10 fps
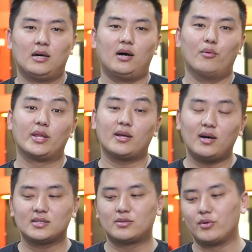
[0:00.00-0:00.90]
with
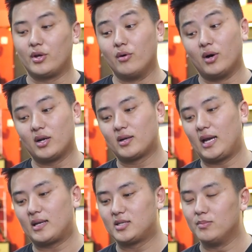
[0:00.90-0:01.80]
us, you want to
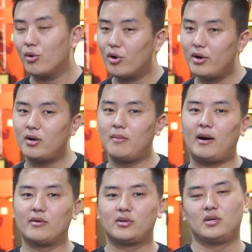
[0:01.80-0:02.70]
get more
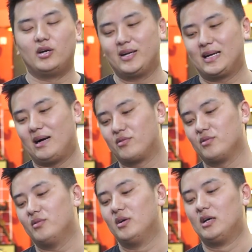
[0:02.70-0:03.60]
about learning how to